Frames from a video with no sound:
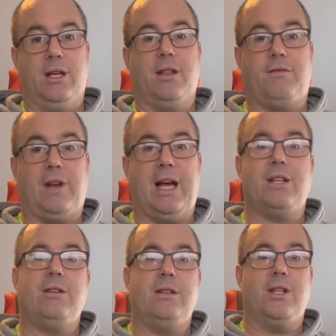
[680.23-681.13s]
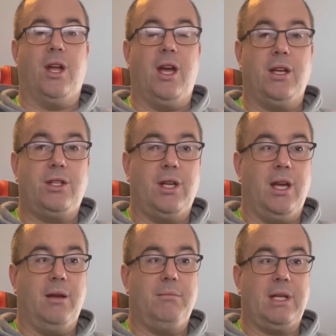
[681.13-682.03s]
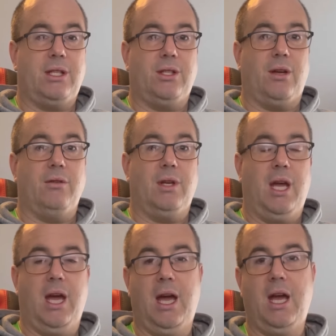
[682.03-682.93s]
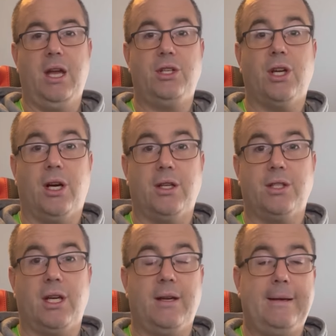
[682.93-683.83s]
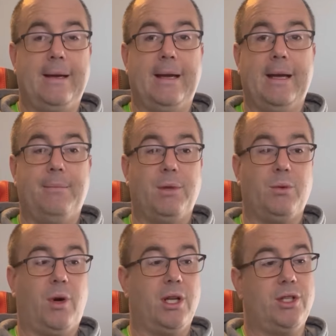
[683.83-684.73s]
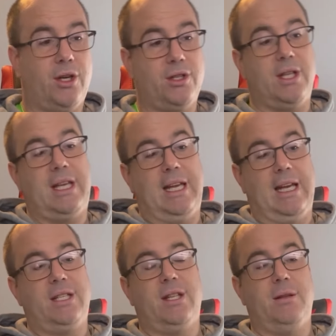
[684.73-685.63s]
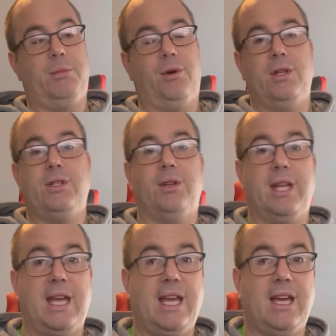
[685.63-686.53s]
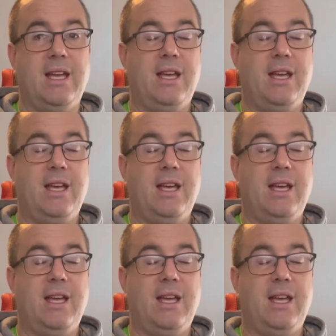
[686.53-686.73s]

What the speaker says: flat Metazone charger, wireless charger that connects to the points under here.